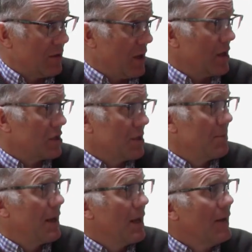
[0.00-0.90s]

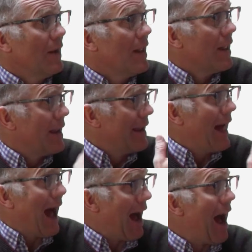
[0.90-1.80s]
customer,
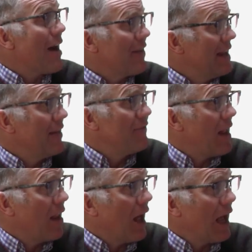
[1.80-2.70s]
how they live
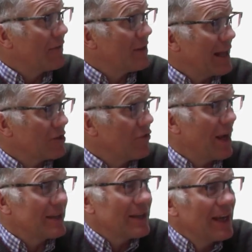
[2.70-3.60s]
their lives, and that's
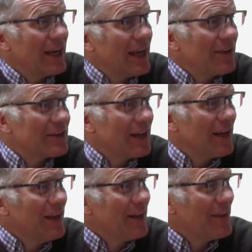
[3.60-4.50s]
great to hear
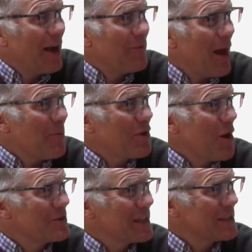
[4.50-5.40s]
that that
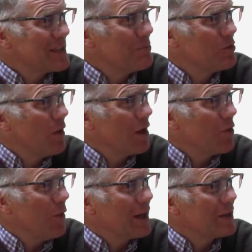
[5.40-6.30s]
process seemed to work
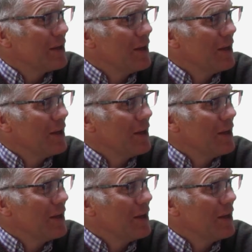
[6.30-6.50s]
quite